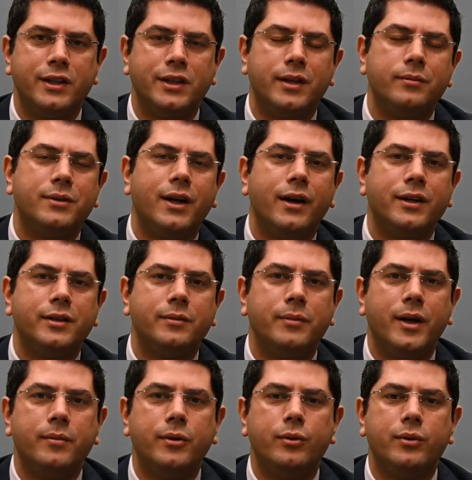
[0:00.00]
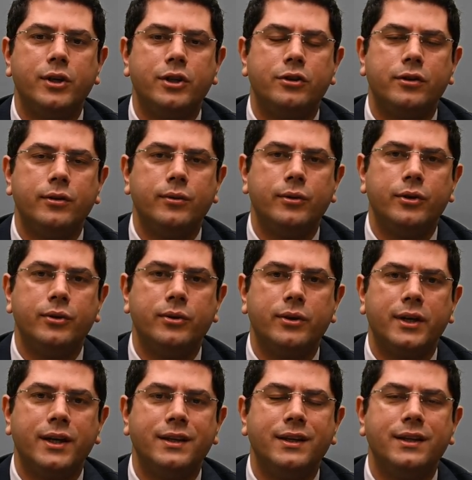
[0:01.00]
Sometimes maybe we,
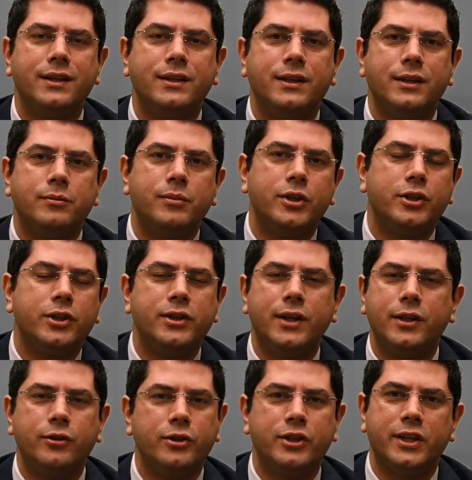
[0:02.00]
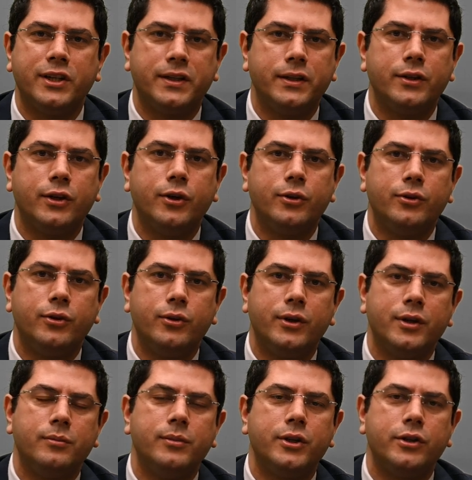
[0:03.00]
you're gonna need an admission and you're just gonna go to
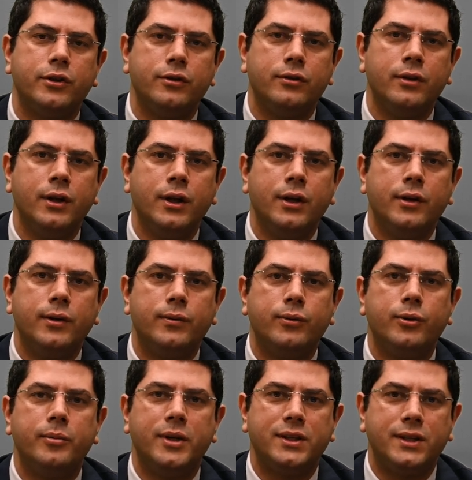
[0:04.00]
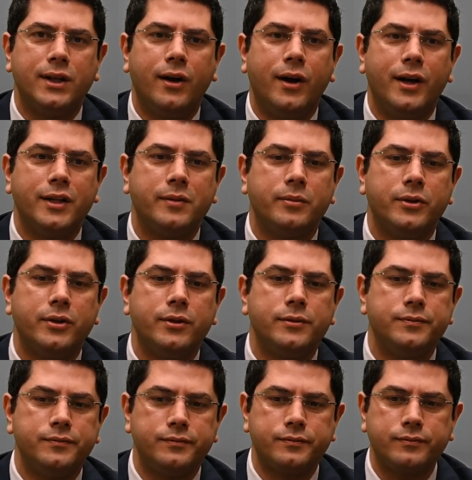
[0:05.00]
your admission room at the hospital.